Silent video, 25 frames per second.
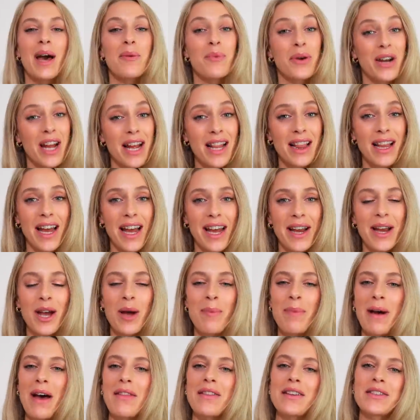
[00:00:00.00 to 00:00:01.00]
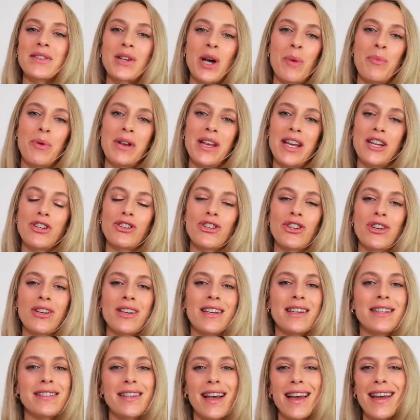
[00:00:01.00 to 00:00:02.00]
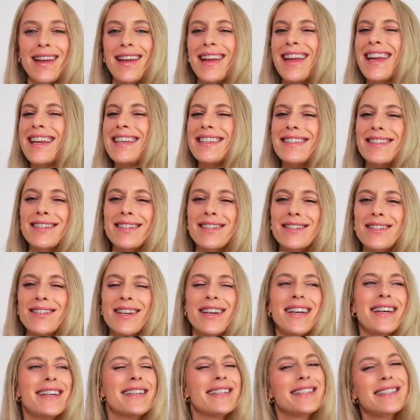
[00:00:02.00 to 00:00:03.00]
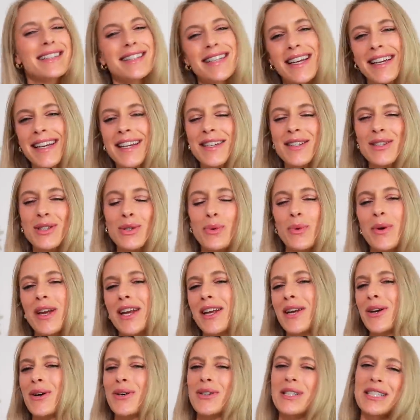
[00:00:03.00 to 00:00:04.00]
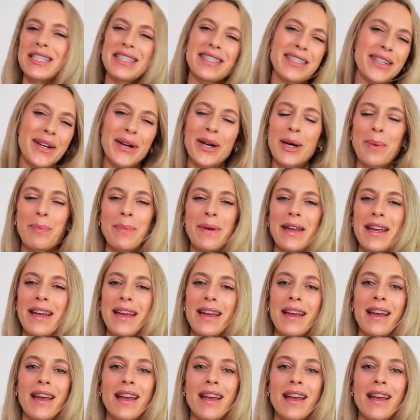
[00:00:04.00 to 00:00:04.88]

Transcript: And what I like about this combination is that it isn't sticky sweet or syrupy.